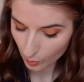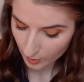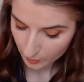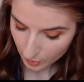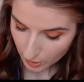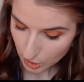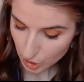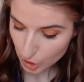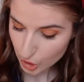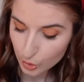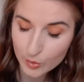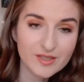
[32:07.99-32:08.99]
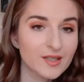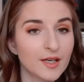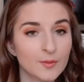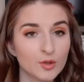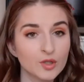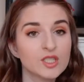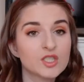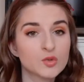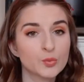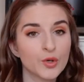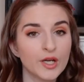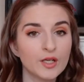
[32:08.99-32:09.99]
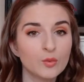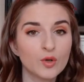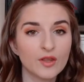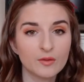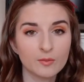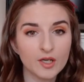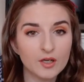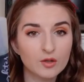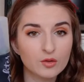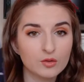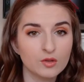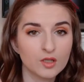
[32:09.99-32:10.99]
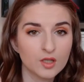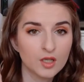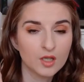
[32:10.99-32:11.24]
What I'm going to do is I am going to spray it with my own